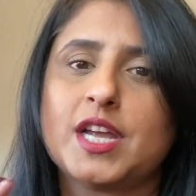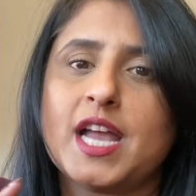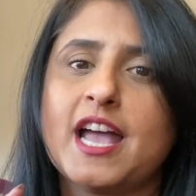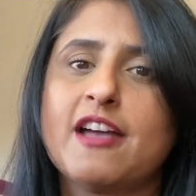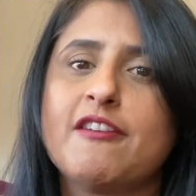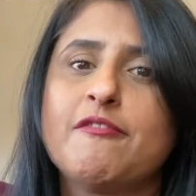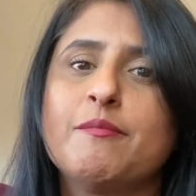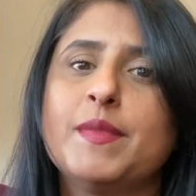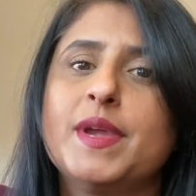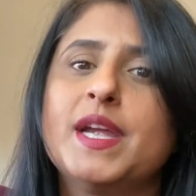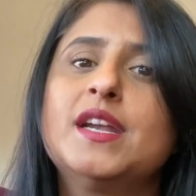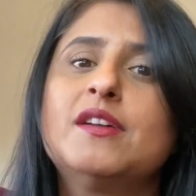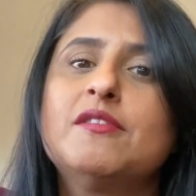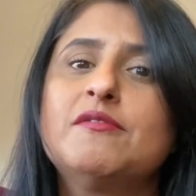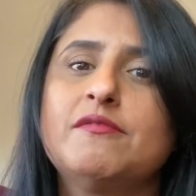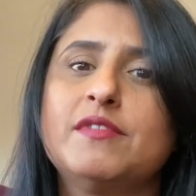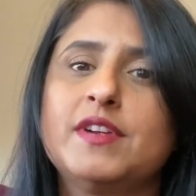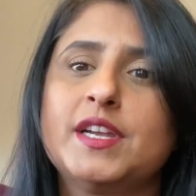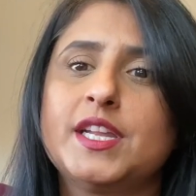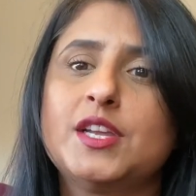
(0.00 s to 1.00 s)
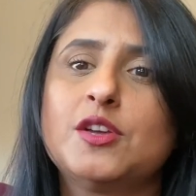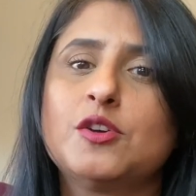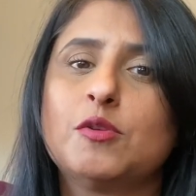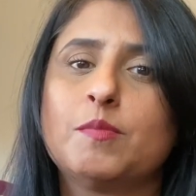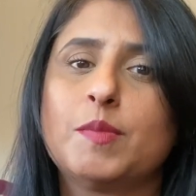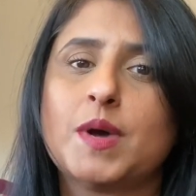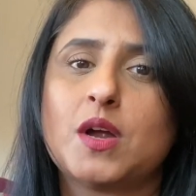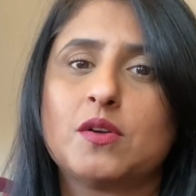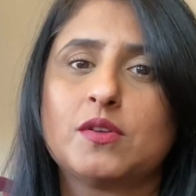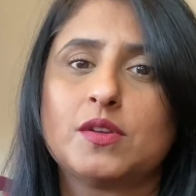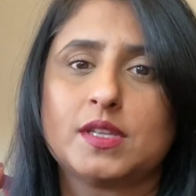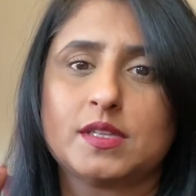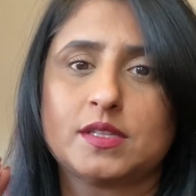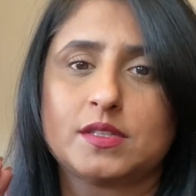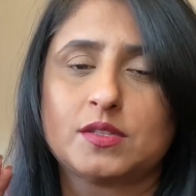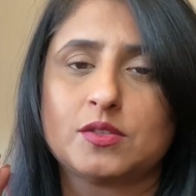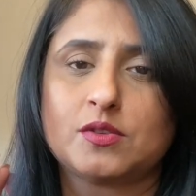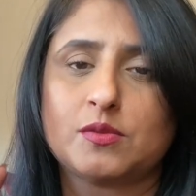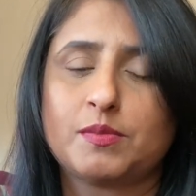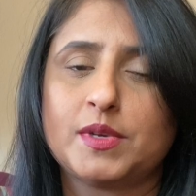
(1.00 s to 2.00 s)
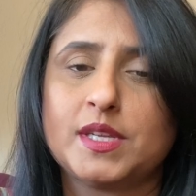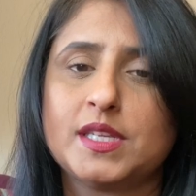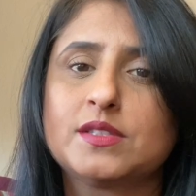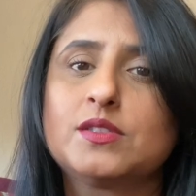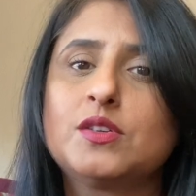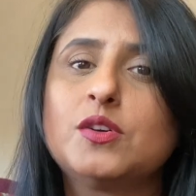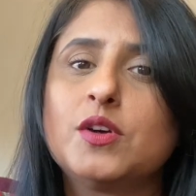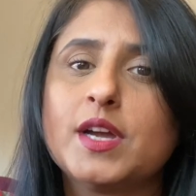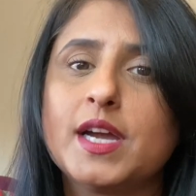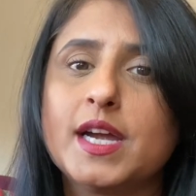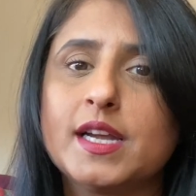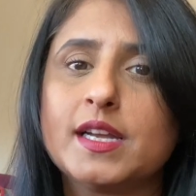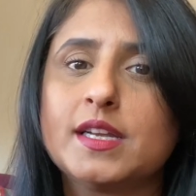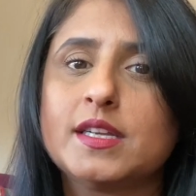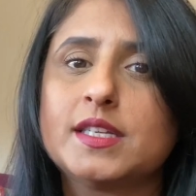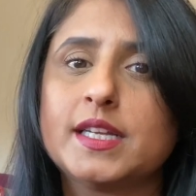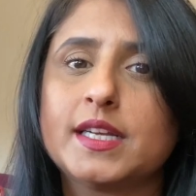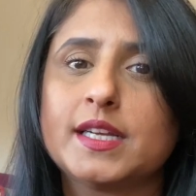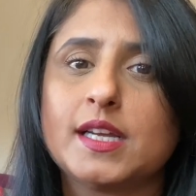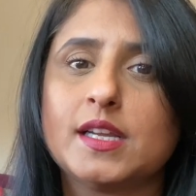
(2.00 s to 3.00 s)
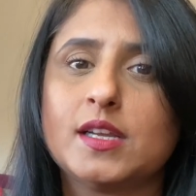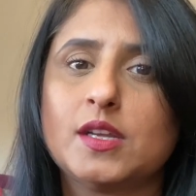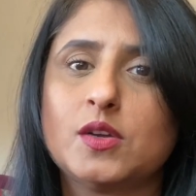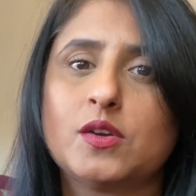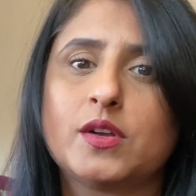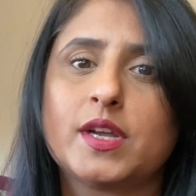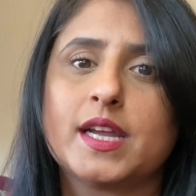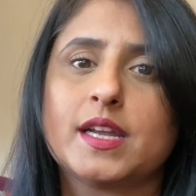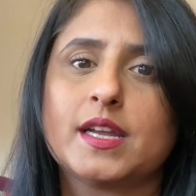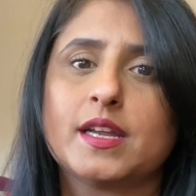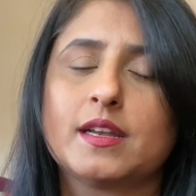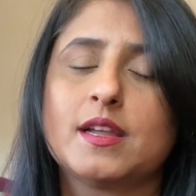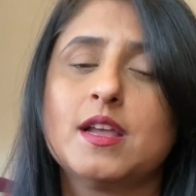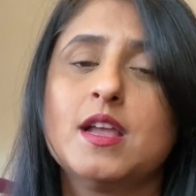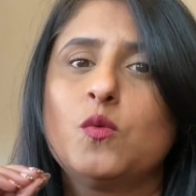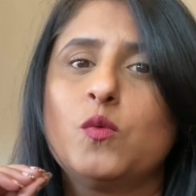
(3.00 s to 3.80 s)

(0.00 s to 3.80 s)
I have made a video about this, so please go ahead and take a look at it.